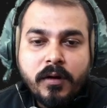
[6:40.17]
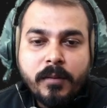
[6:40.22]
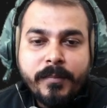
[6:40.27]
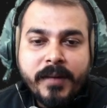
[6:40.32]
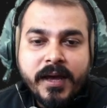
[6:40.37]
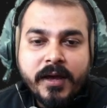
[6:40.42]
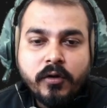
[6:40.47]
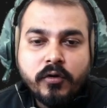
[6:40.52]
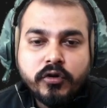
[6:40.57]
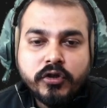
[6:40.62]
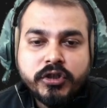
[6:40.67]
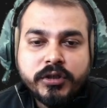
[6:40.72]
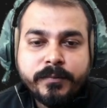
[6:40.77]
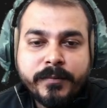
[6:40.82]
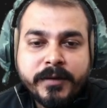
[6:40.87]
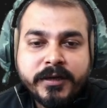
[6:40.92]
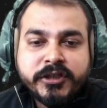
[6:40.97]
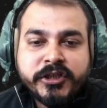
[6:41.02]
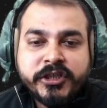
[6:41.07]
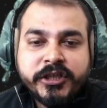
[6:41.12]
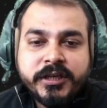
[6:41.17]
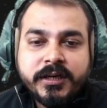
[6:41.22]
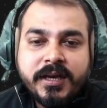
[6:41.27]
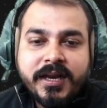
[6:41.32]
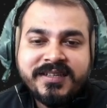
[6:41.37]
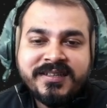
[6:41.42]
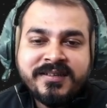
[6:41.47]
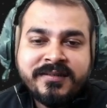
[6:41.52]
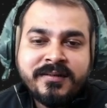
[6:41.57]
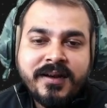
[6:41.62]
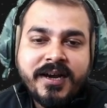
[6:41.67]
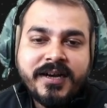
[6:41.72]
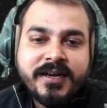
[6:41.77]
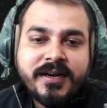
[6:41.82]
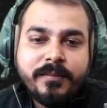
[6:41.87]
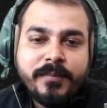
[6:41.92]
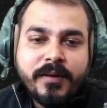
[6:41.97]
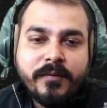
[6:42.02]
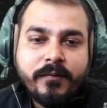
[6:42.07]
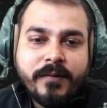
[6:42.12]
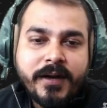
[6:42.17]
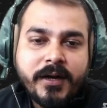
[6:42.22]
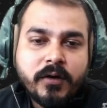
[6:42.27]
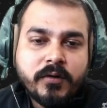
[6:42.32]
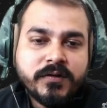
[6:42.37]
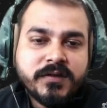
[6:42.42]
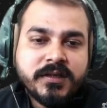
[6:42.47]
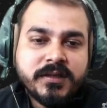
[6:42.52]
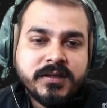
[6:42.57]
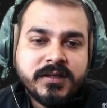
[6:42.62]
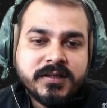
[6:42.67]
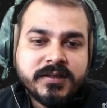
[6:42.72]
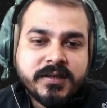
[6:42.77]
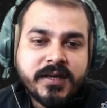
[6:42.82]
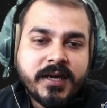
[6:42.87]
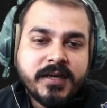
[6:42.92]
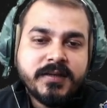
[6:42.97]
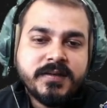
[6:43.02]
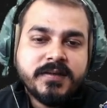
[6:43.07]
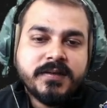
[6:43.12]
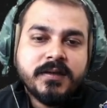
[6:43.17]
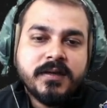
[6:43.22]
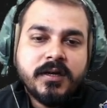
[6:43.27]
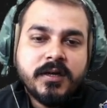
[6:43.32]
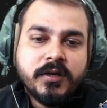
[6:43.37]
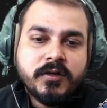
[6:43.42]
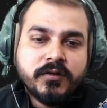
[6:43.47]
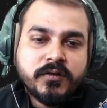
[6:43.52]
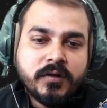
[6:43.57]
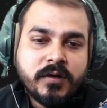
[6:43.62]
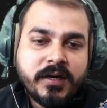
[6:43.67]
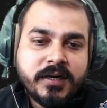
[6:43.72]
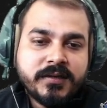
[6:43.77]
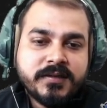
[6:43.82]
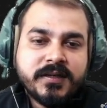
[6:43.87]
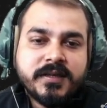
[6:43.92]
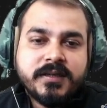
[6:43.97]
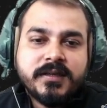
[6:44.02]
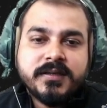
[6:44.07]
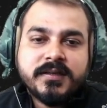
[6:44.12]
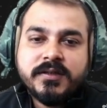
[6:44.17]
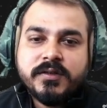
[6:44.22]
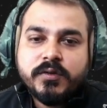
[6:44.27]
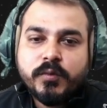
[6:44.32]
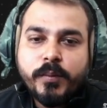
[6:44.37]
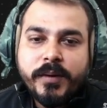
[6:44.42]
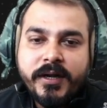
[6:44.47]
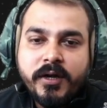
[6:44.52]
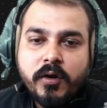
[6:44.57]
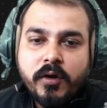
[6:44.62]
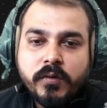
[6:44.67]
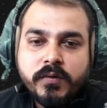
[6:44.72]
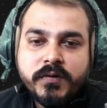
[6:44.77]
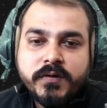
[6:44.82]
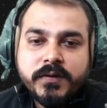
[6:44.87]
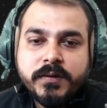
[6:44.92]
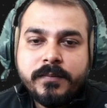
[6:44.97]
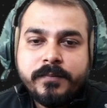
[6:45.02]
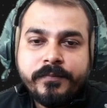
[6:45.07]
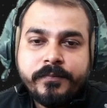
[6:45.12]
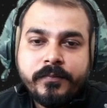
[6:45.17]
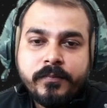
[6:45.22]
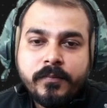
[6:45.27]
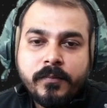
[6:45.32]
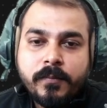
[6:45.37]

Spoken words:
let it be Windows in this case. So let's say this is Windows.